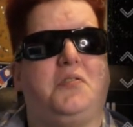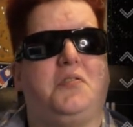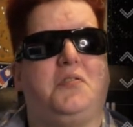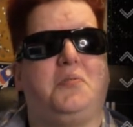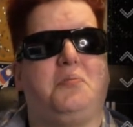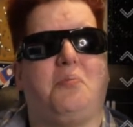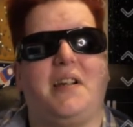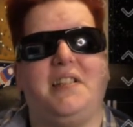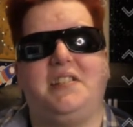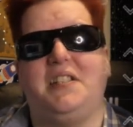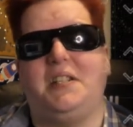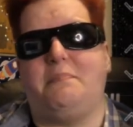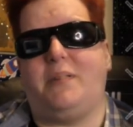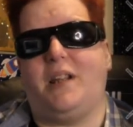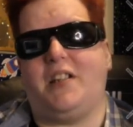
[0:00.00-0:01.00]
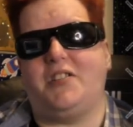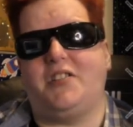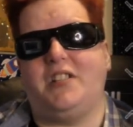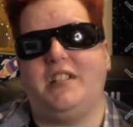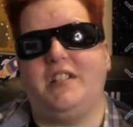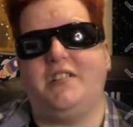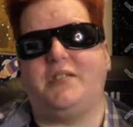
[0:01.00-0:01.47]
20
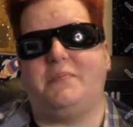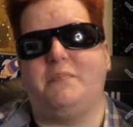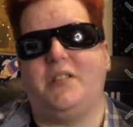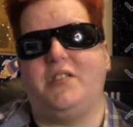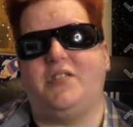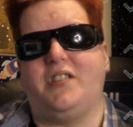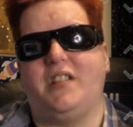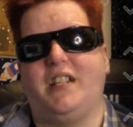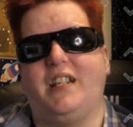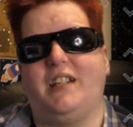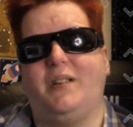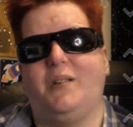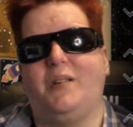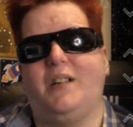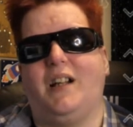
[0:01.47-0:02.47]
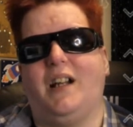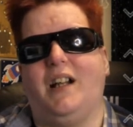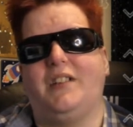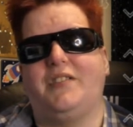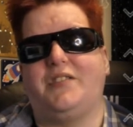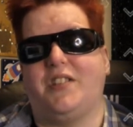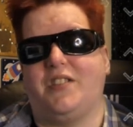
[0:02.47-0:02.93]
plus years missing
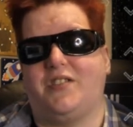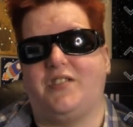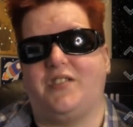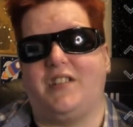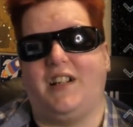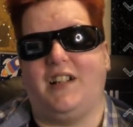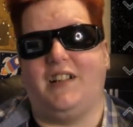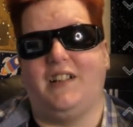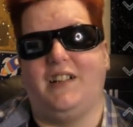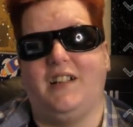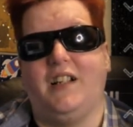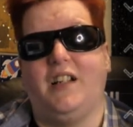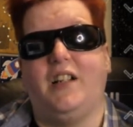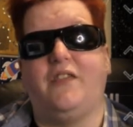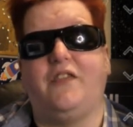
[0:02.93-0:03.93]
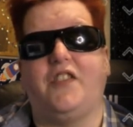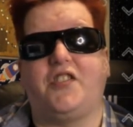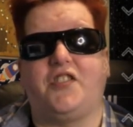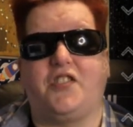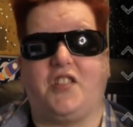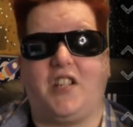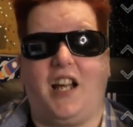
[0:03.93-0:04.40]
sister for
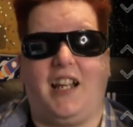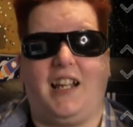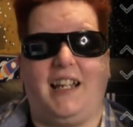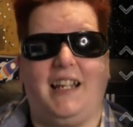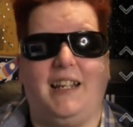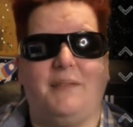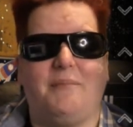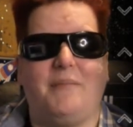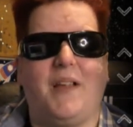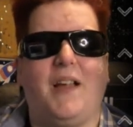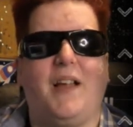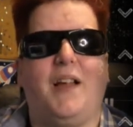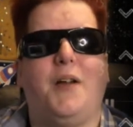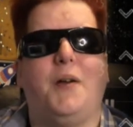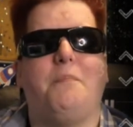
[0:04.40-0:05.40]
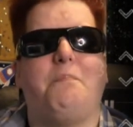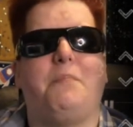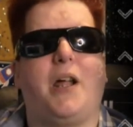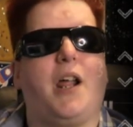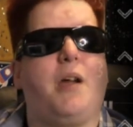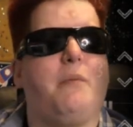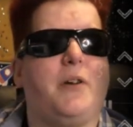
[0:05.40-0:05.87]
Scully.
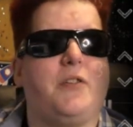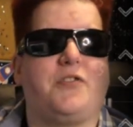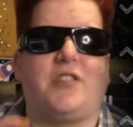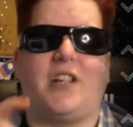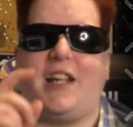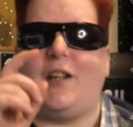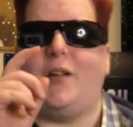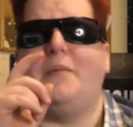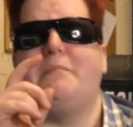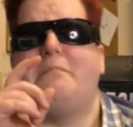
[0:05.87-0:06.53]
But I will say that